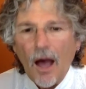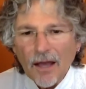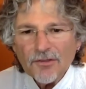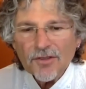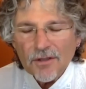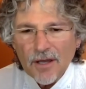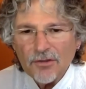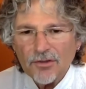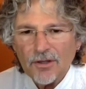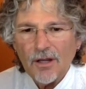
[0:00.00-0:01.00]

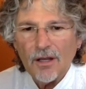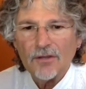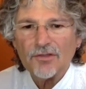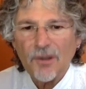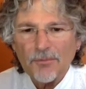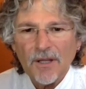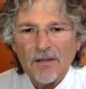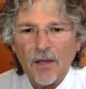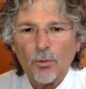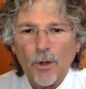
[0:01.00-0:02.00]
Isolation is
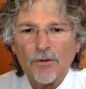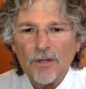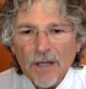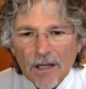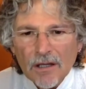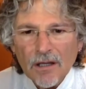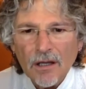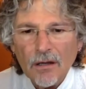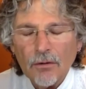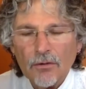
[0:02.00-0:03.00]
something that we're
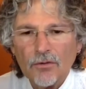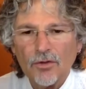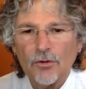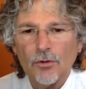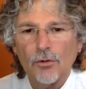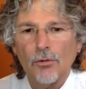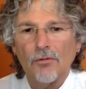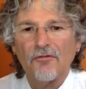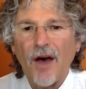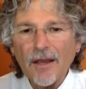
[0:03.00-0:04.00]
needing
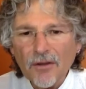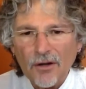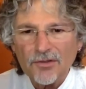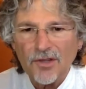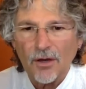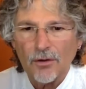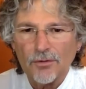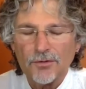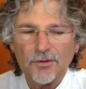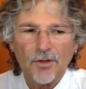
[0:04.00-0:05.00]
to find
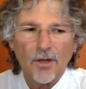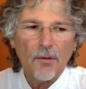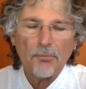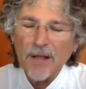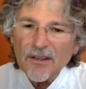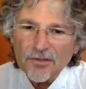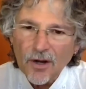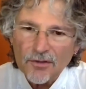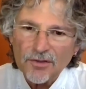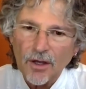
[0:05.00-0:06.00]
ourselves, place
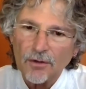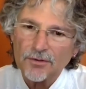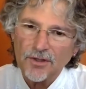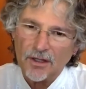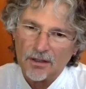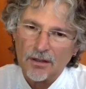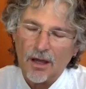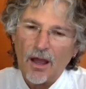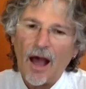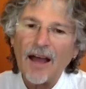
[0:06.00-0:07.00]
ourselves
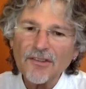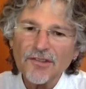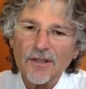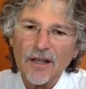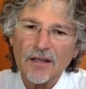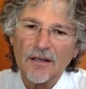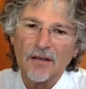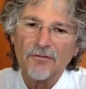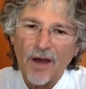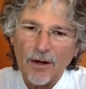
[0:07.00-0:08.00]
in isolated
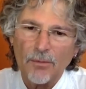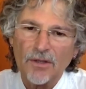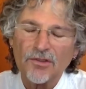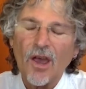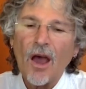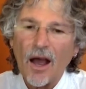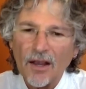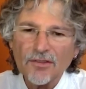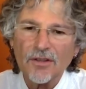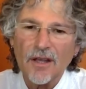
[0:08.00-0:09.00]
environments,
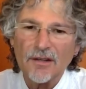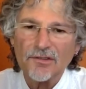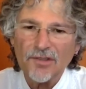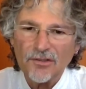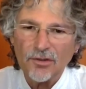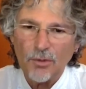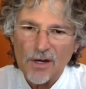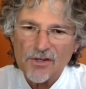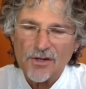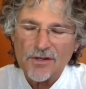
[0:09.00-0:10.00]
isolated
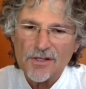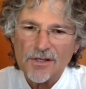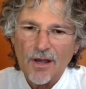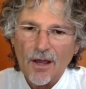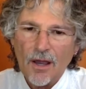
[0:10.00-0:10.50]
situations